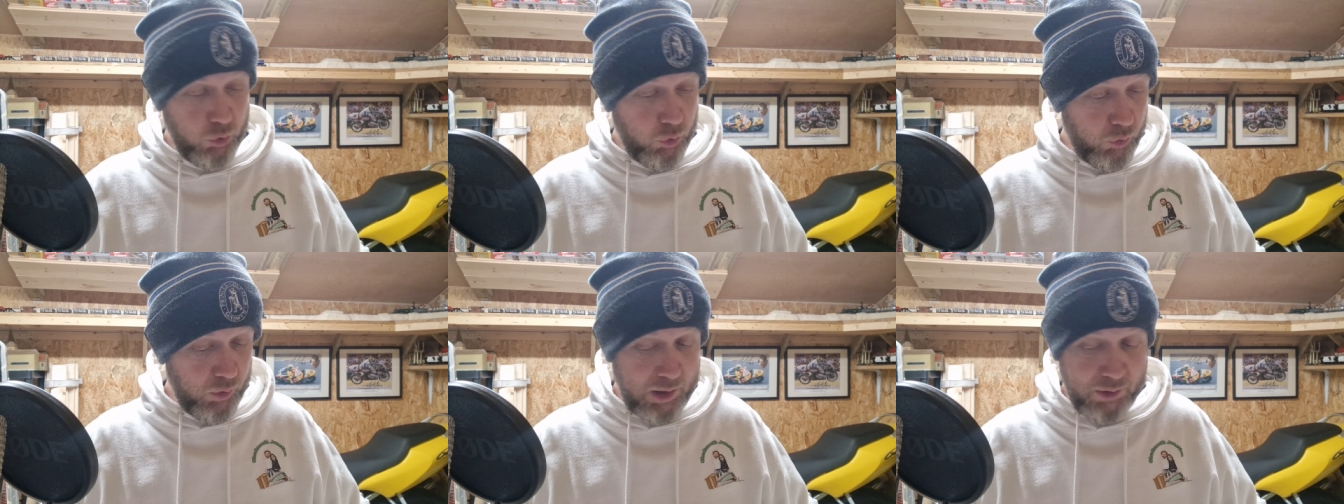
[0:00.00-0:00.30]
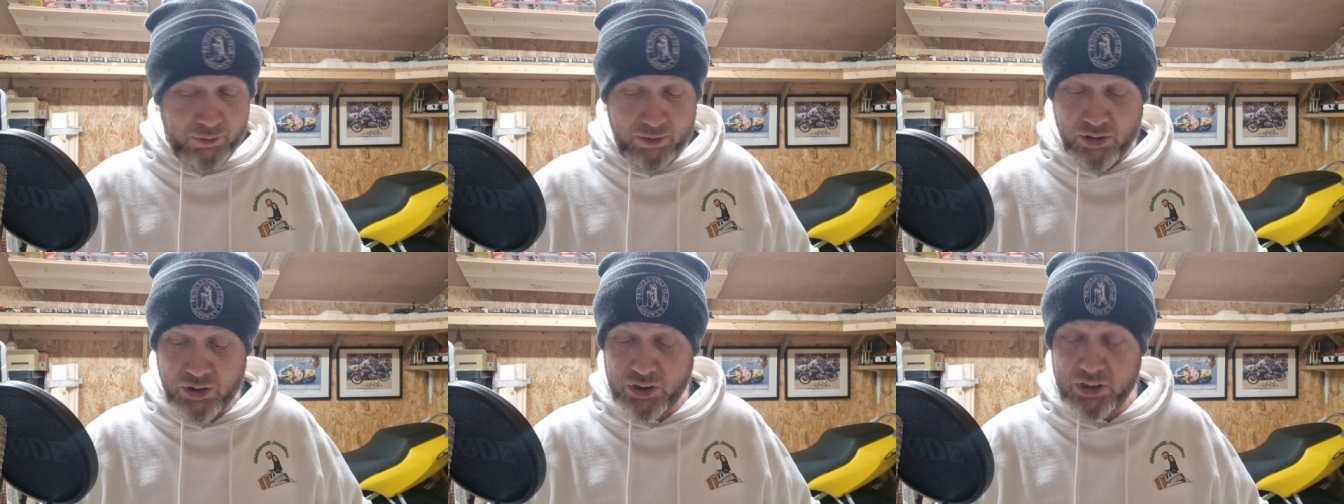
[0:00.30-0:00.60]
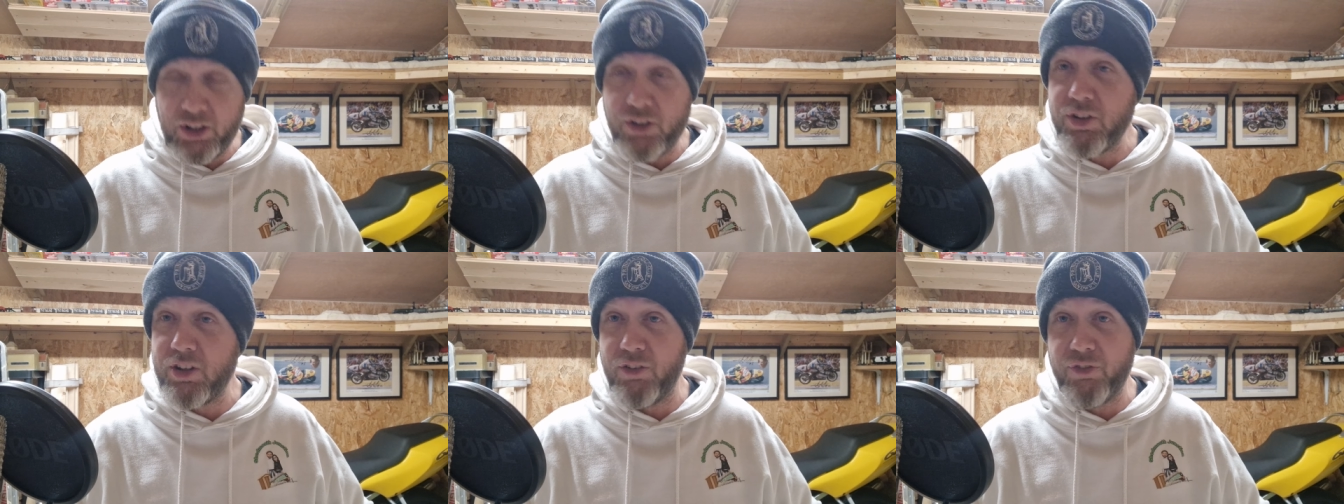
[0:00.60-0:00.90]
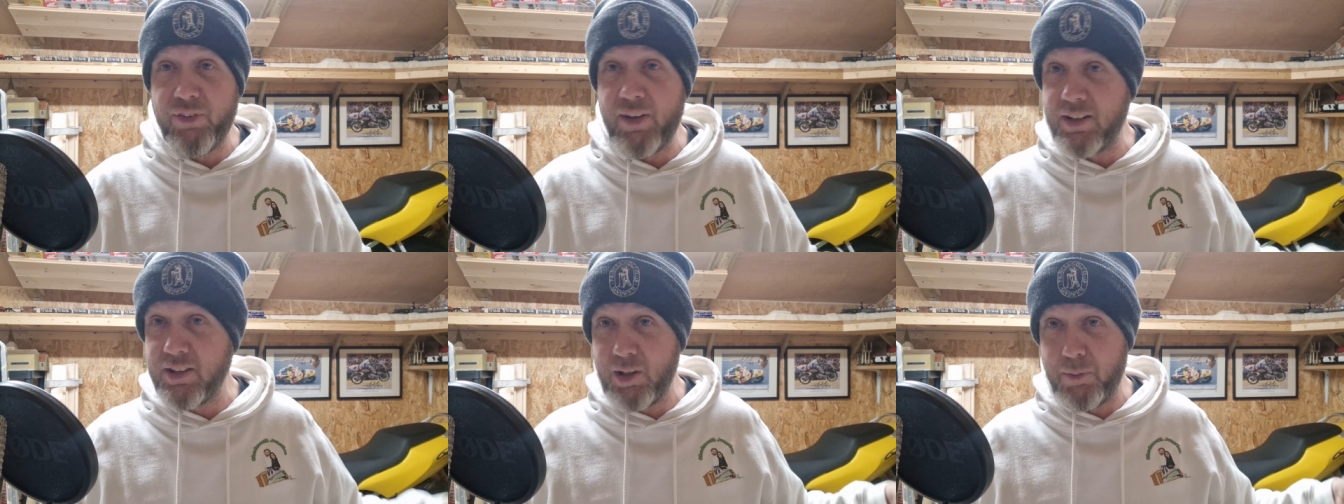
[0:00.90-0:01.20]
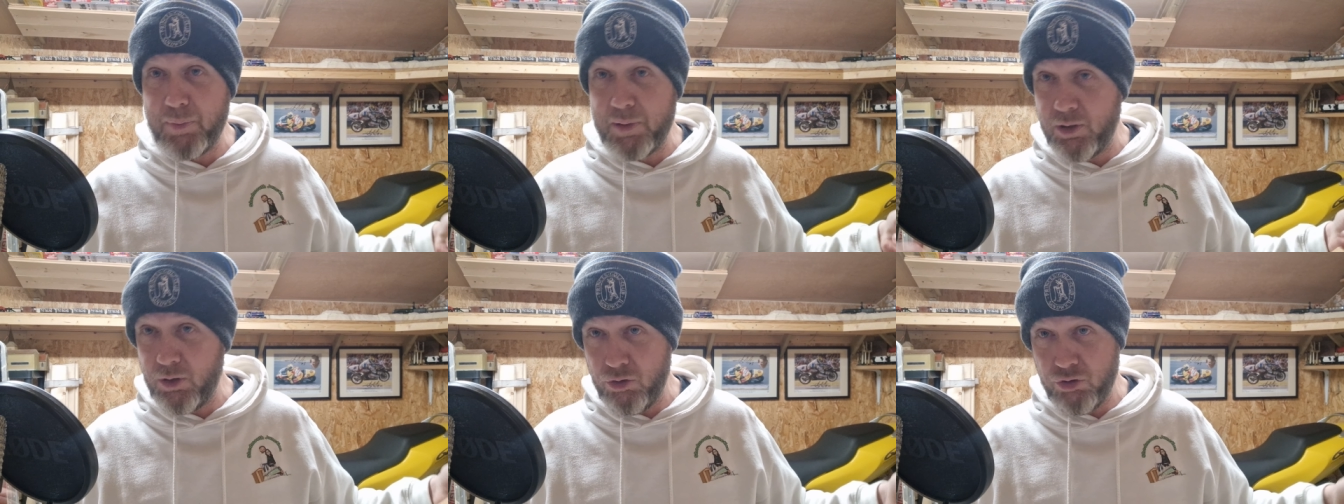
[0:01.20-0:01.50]
or if it's just the fact
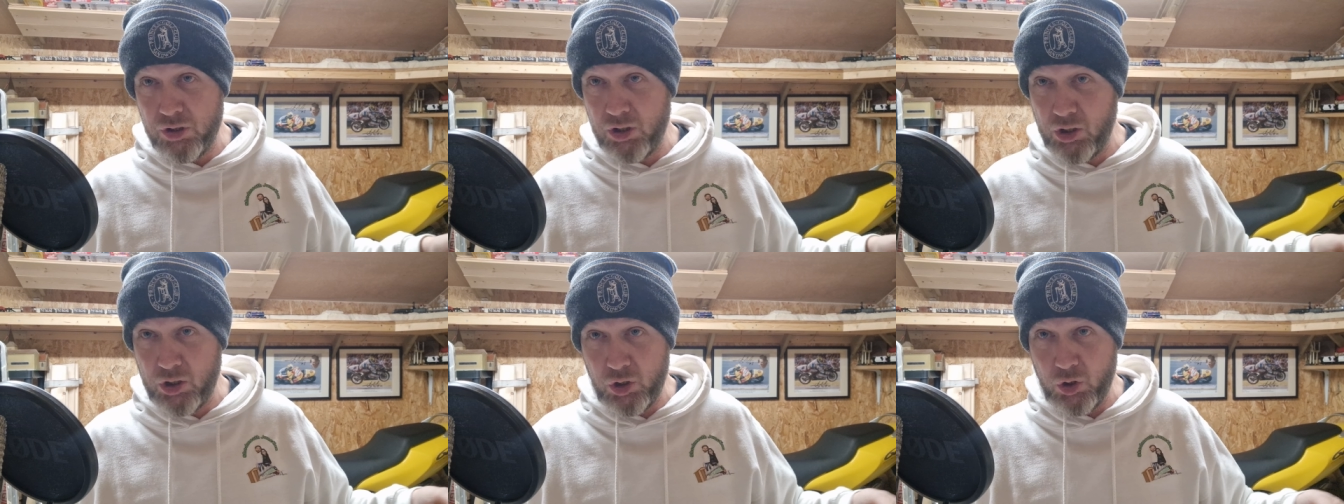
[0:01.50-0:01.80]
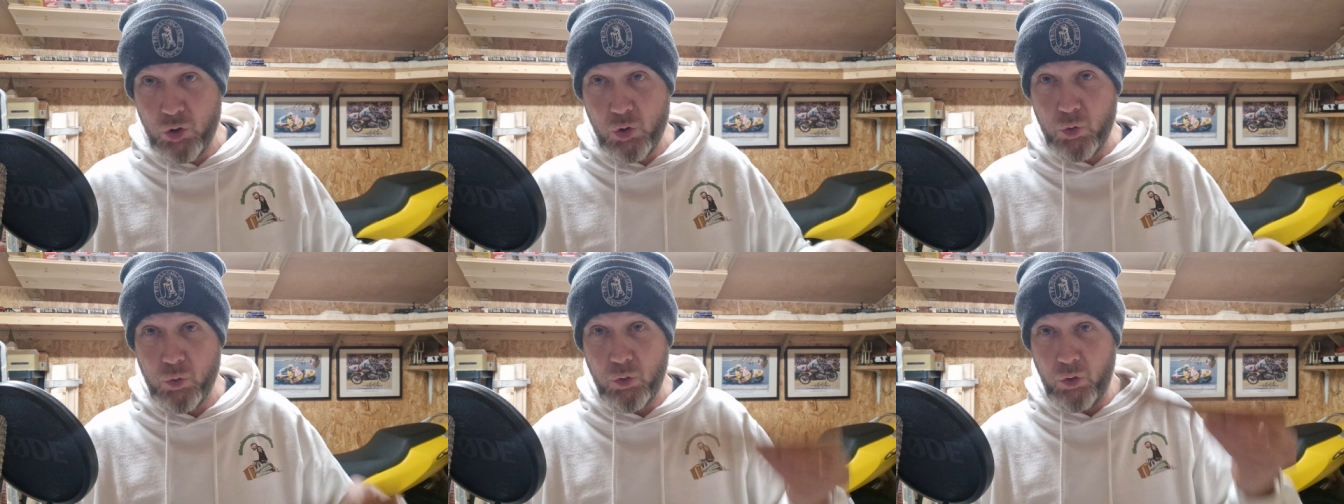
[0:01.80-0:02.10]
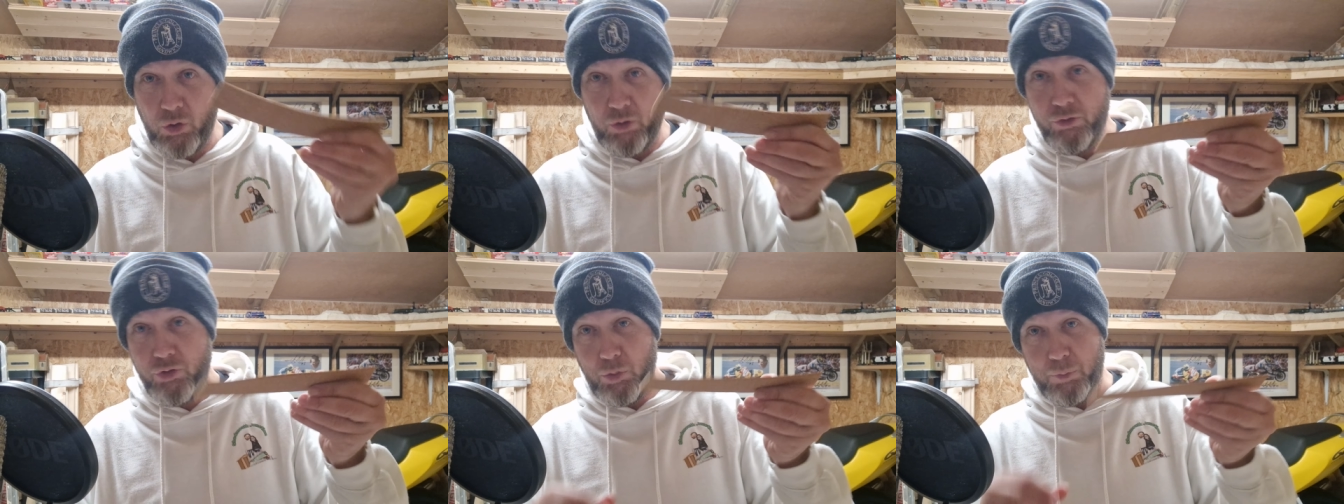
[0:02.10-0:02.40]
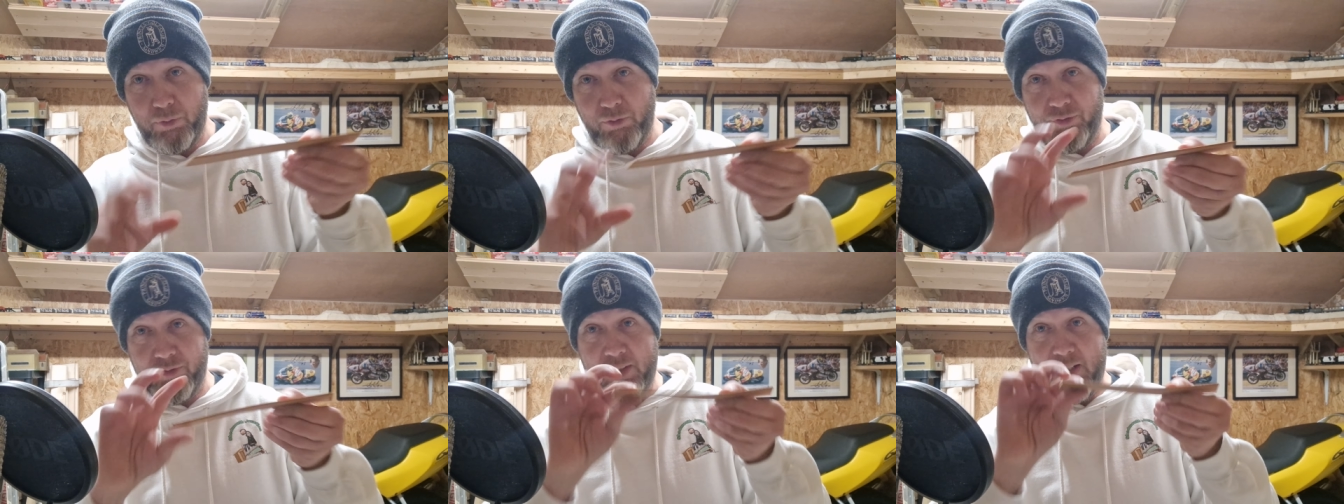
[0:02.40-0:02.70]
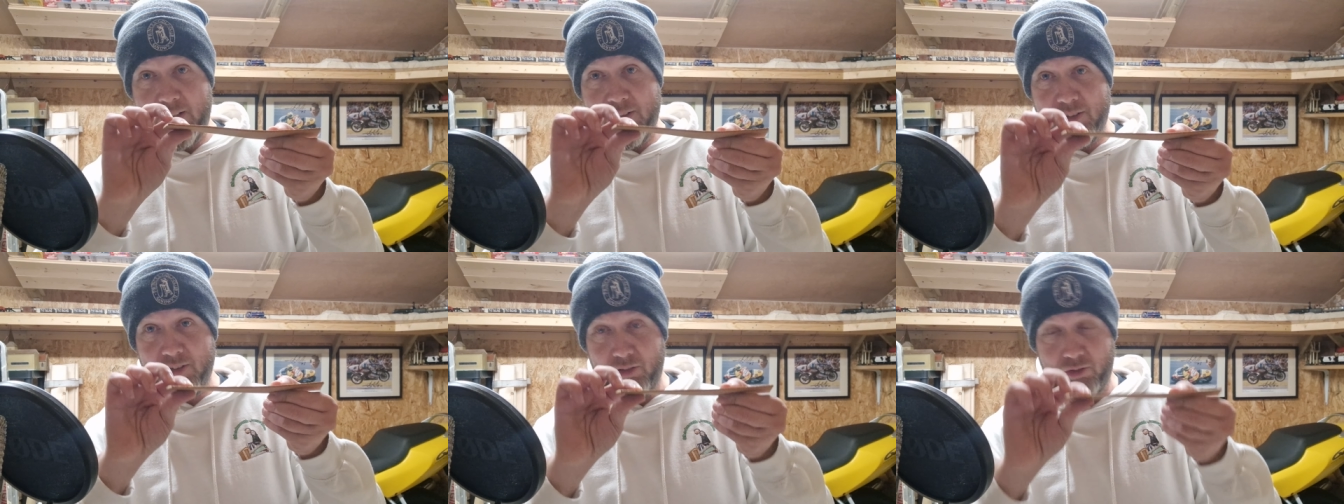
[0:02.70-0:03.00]
I've been using glue on top of
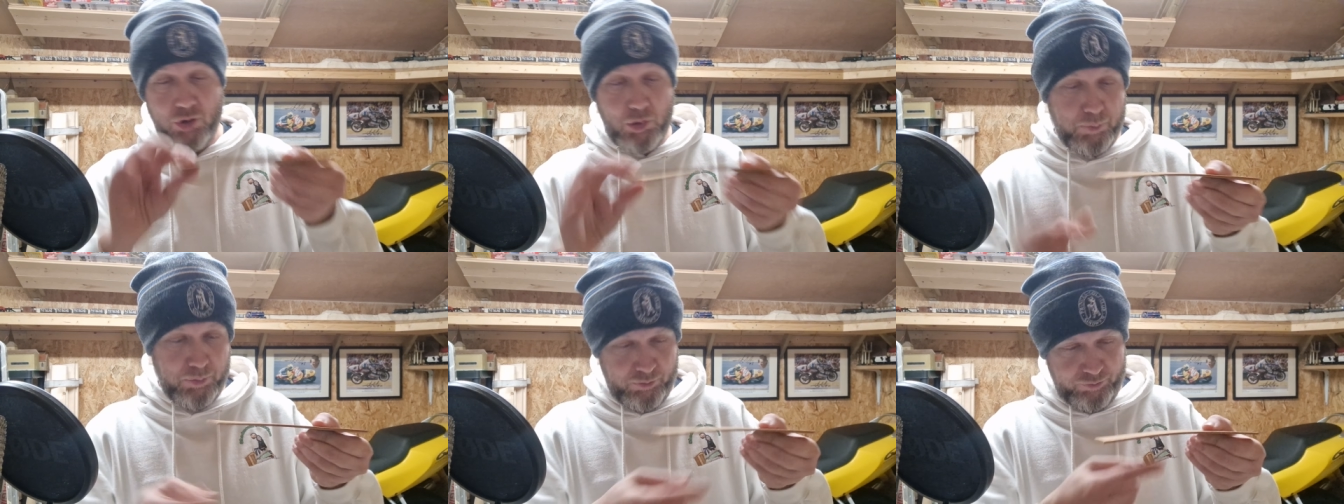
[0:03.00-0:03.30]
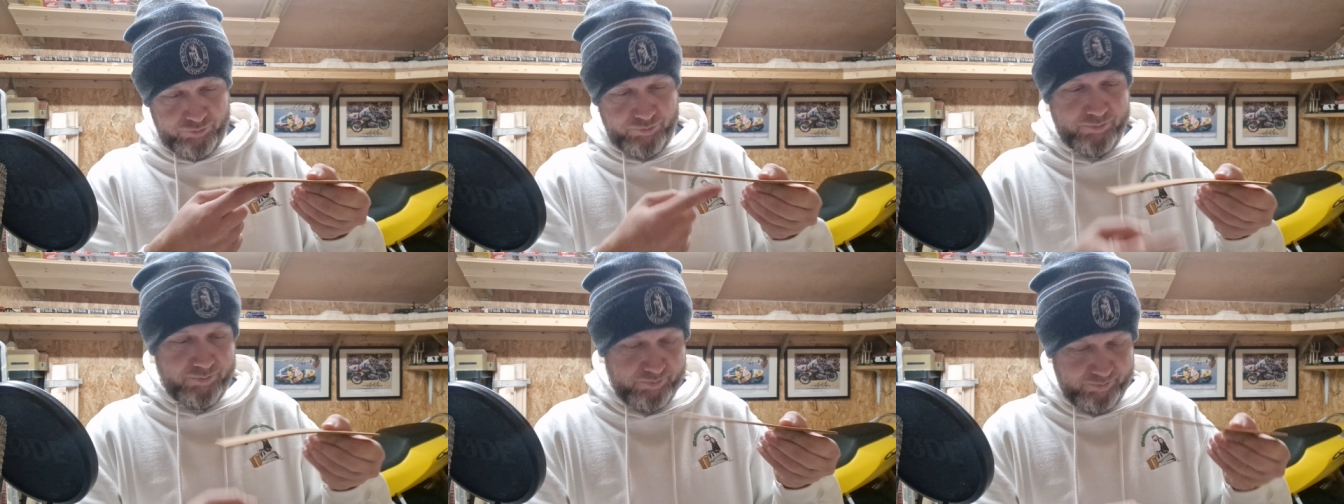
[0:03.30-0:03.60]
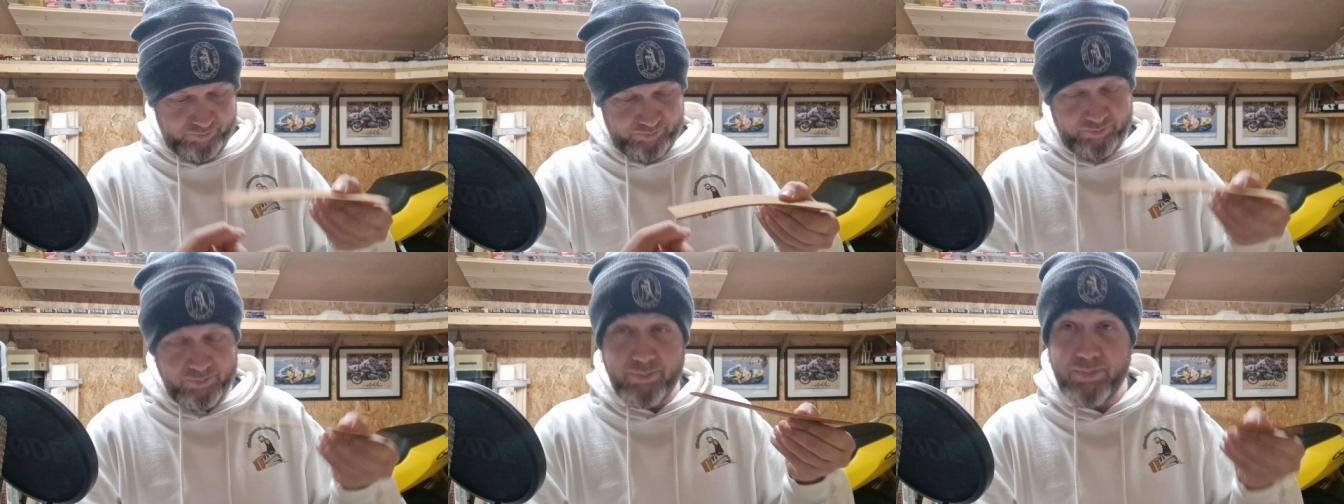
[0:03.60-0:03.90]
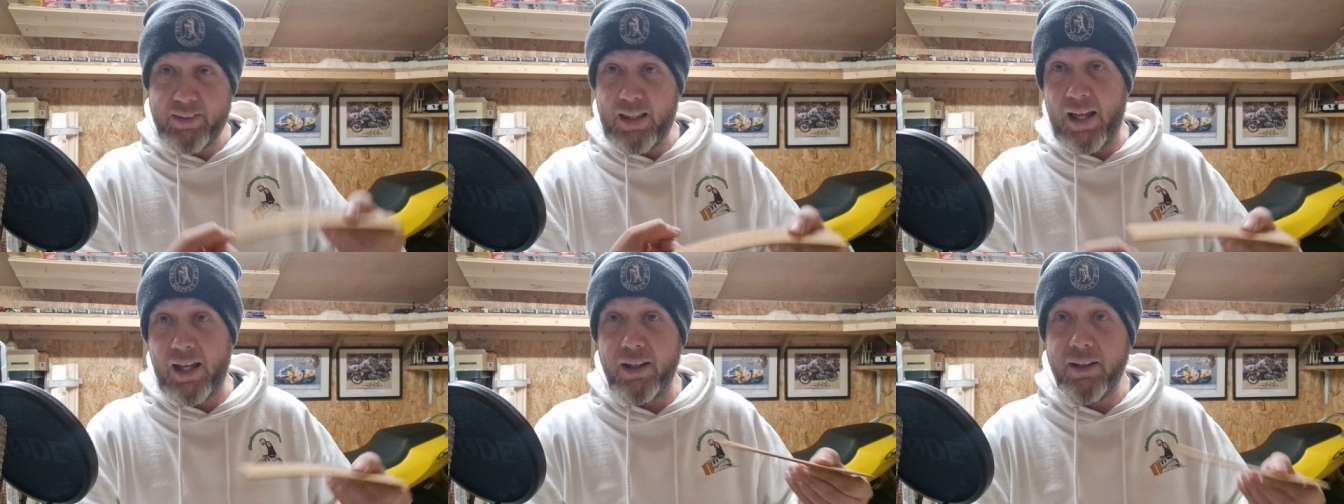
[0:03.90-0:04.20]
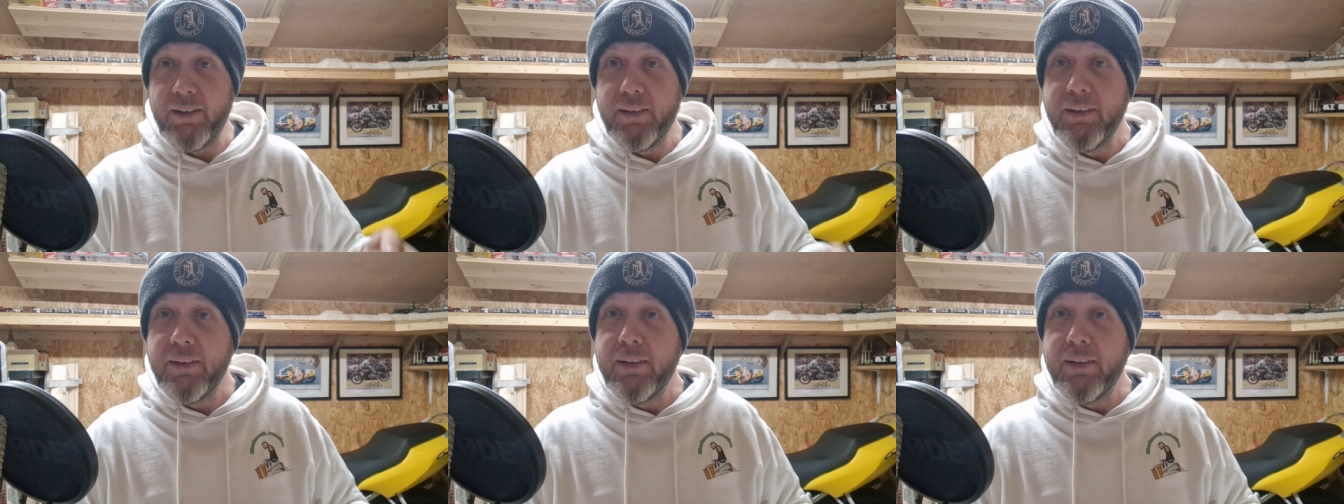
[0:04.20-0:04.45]
this, on top of that.